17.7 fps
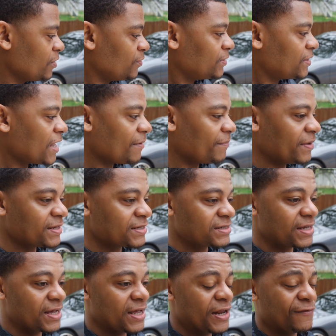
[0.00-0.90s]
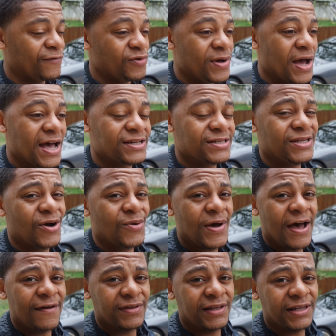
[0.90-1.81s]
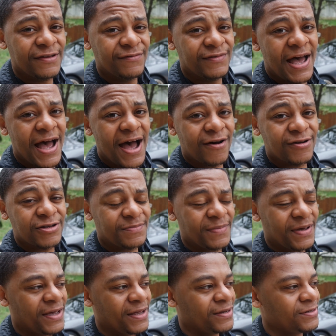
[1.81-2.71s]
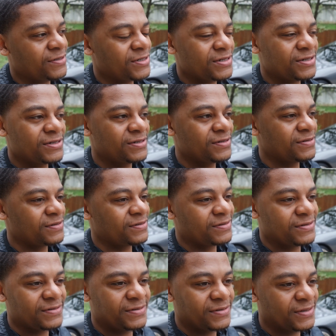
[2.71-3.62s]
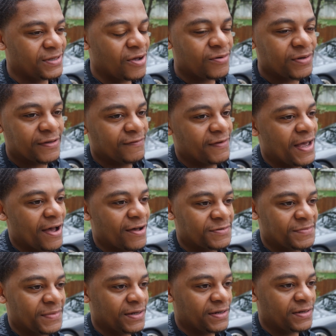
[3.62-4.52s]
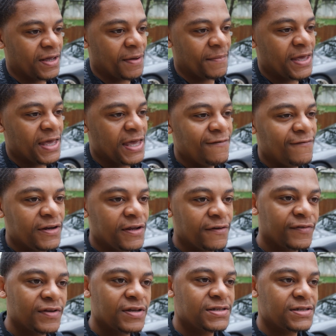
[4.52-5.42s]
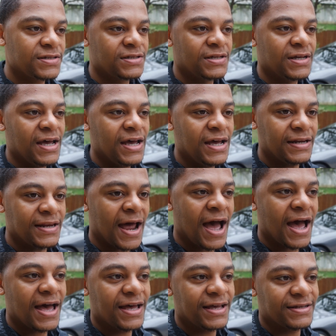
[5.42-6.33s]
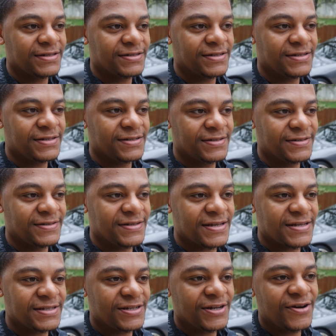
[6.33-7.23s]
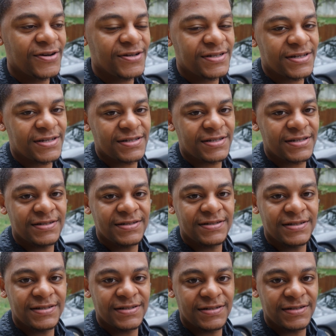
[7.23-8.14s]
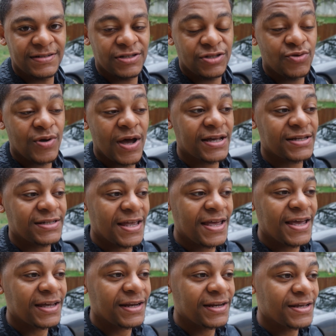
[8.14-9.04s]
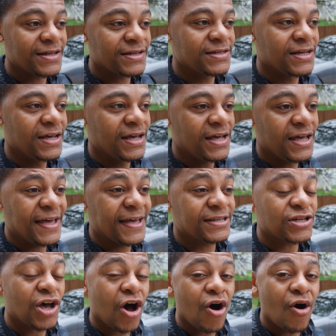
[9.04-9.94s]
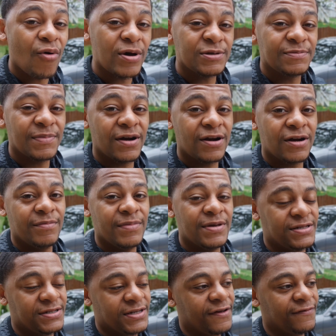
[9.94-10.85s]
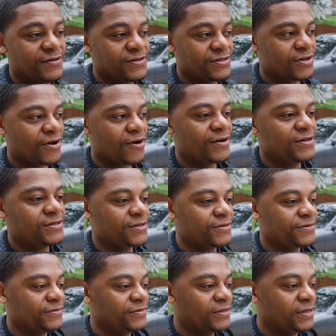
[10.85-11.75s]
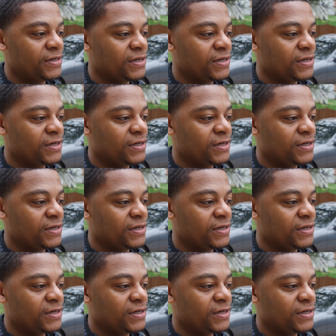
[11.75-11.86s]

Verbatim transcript: with that being said, if you guys don't have to leave the house, man, just don't leave the house, man. I mean, even if this is not as, serious as you guys think it is, it's always better to be safe than sorry. So,